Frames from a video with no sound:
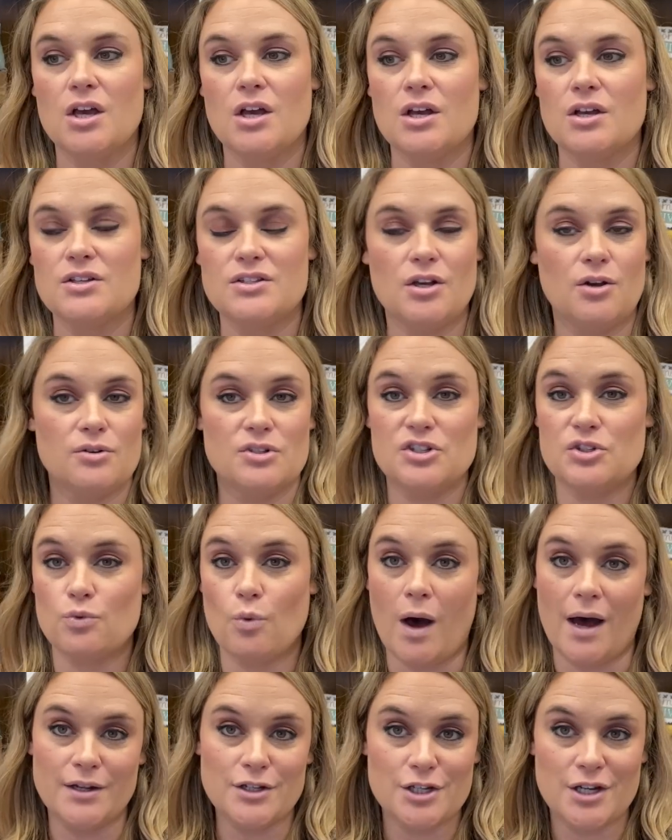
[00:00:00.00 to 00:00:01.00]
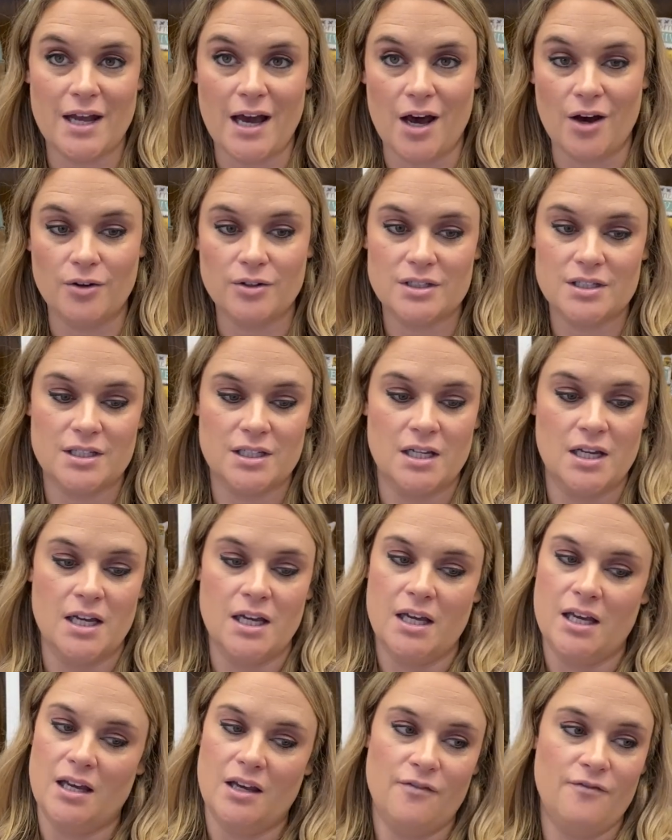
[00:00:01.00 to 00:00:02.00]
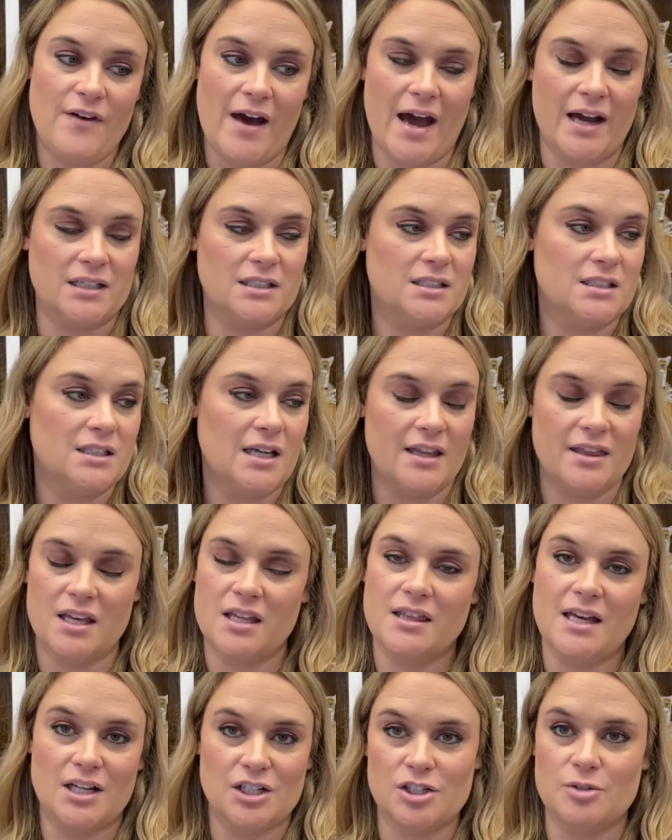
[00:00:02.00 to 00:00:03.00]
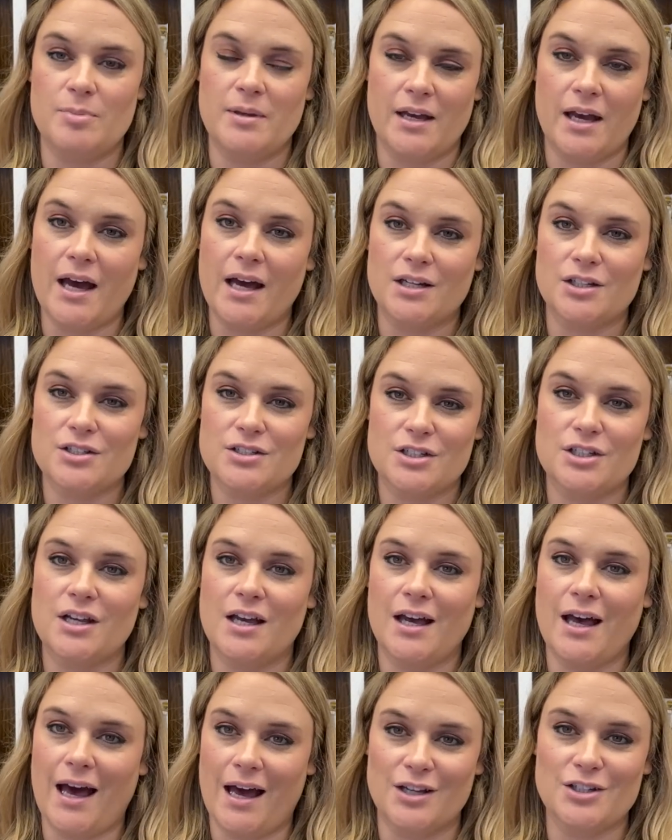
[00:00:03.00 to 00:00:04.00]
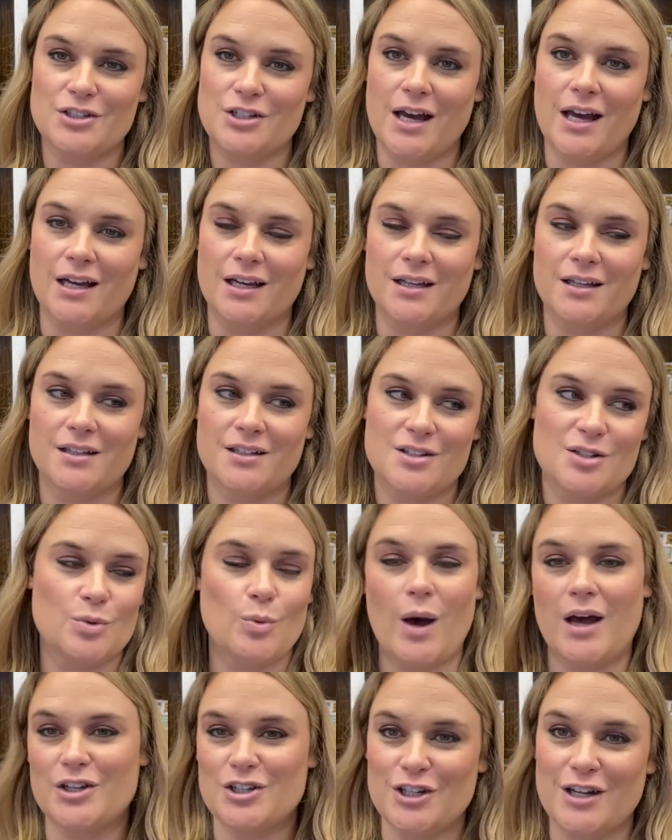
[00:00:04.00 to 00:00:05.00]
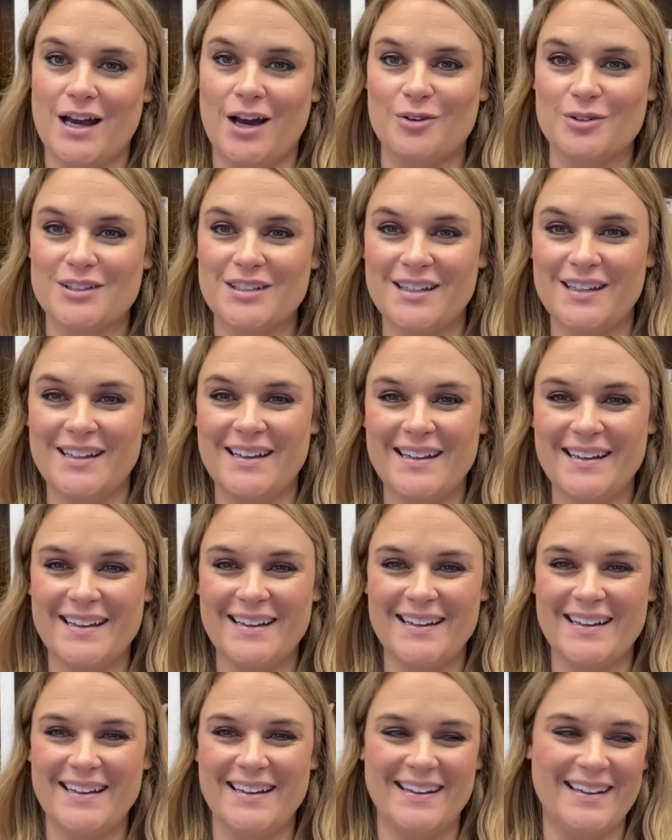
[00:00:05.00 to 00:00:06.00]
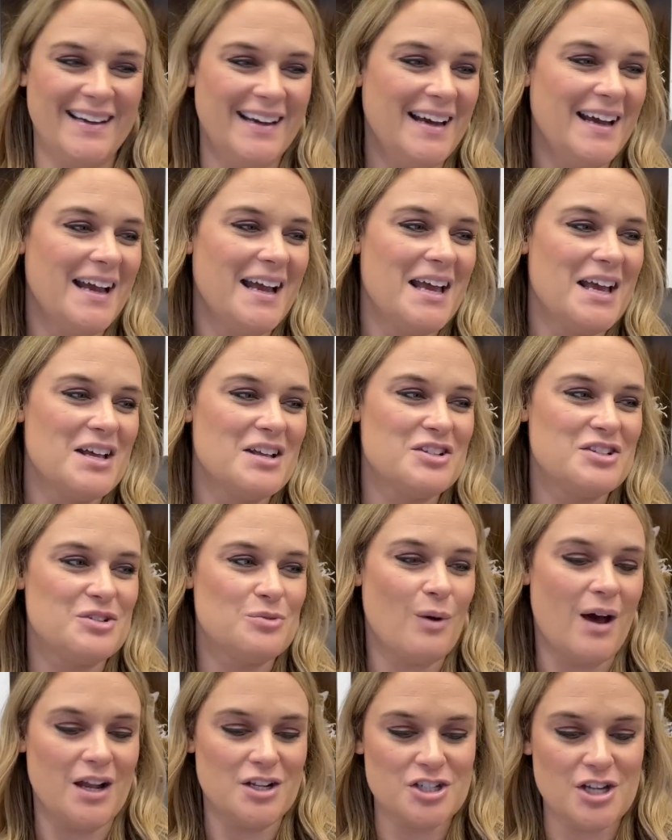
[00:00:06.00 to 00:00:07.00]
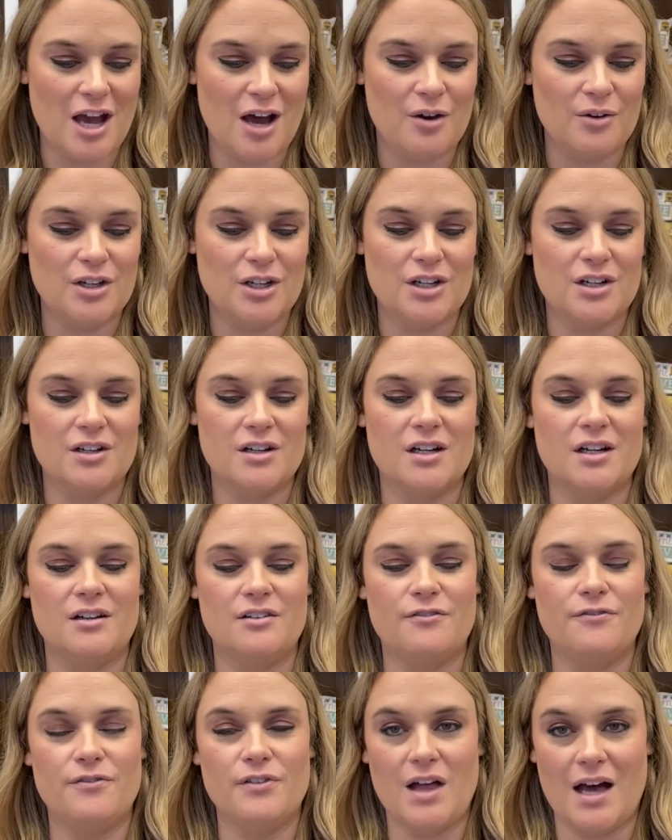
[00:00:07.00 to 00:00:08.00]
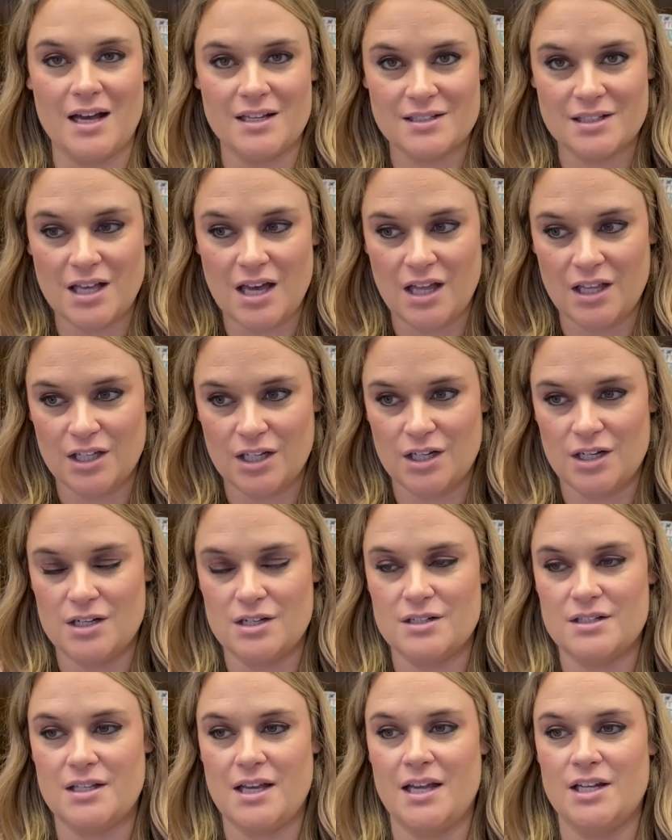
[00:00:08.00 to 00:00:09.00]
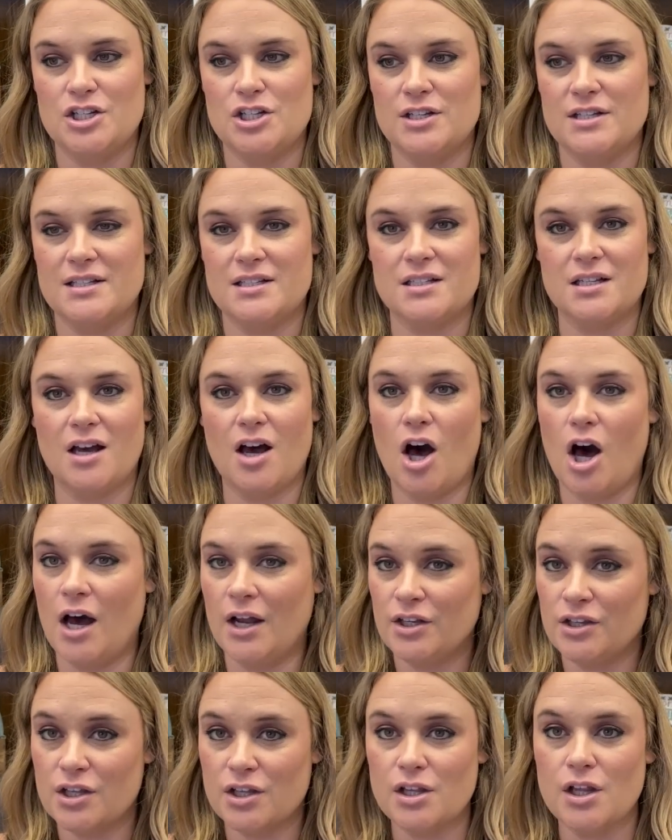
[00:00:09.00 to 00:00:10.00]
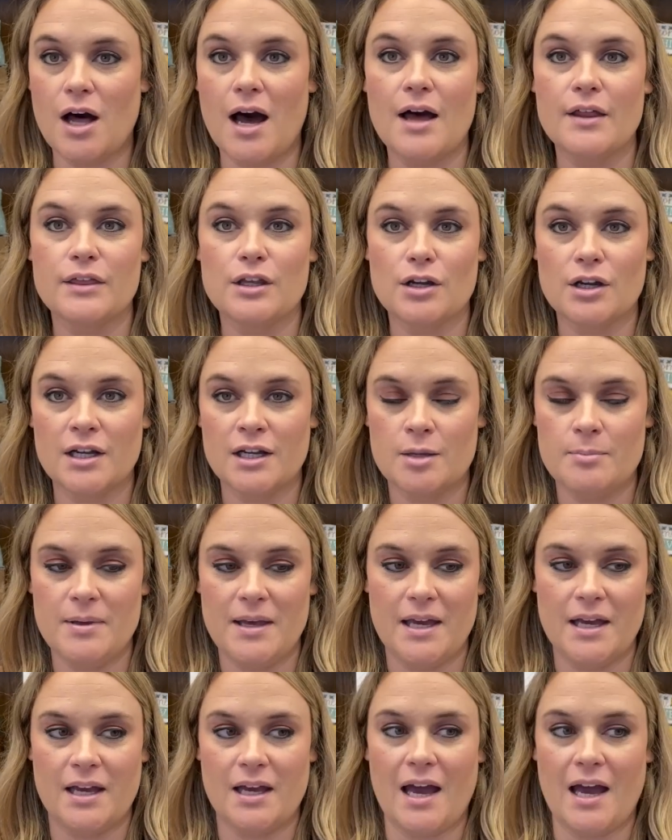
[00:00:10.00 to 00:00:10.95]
So swatch it out. In fact, I think that should be a hashtag, swatch it out. Swatch out your floss colors, and just on the cloth you're going to pick.